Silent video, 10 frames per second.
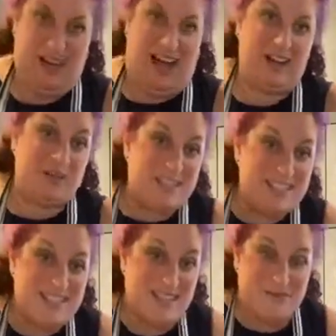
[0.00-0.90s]
I don't need
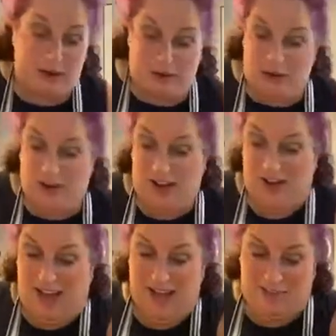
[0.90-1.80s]
to see a photo.
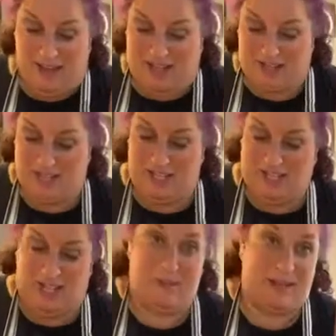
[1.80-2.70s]
I hear mac and
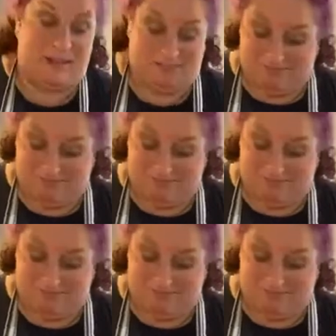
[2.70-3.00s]
cheese and I'm in.